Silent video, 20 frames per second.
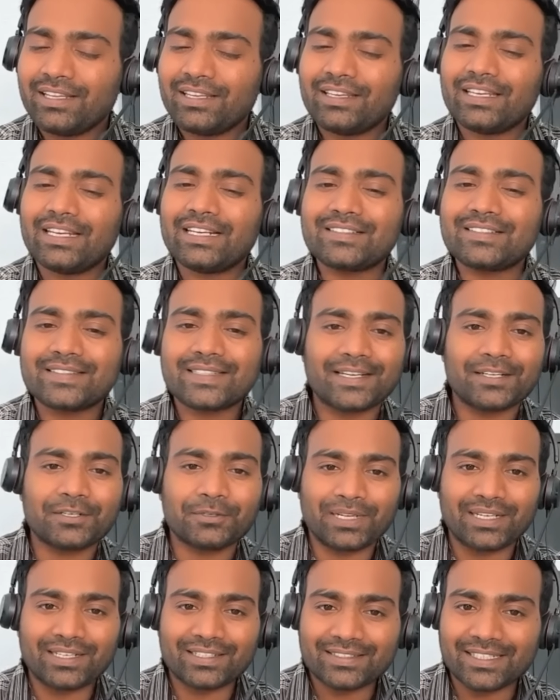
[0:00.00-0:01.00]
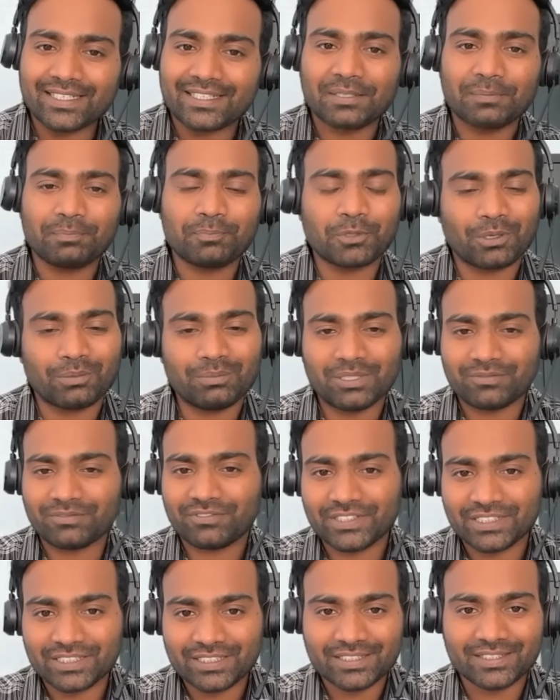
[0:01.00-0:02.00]
Let's try to understand the problem
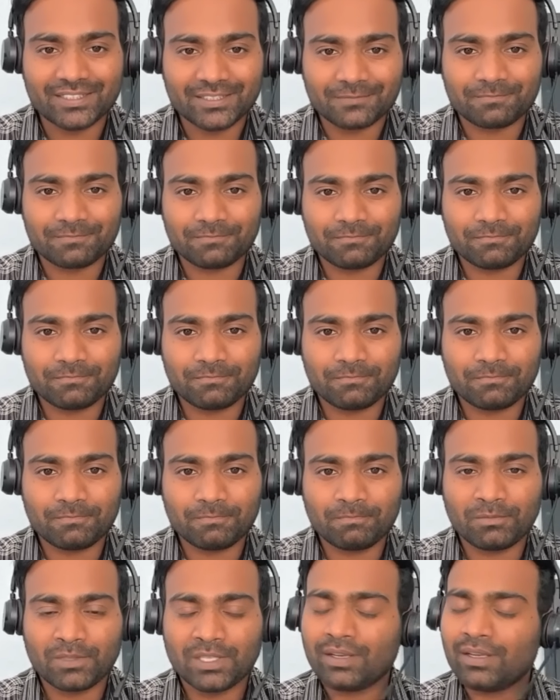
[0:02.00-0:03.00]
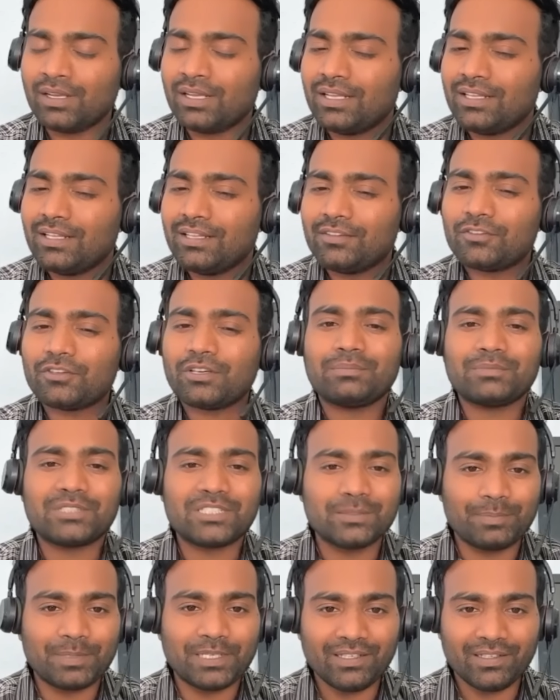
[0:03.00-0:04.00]
first. So
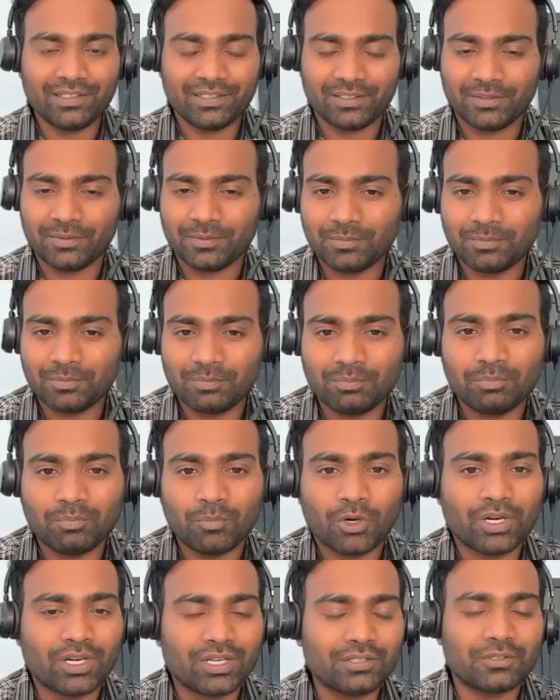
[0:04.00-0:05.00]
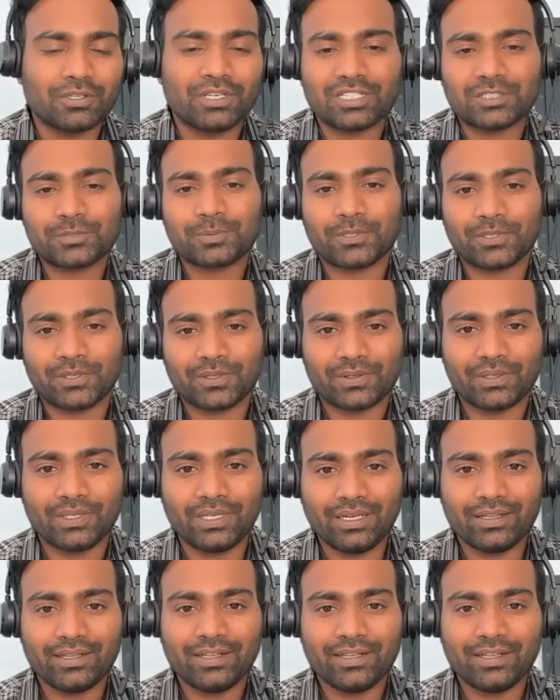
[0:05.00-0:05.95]
MCP, model context protocol,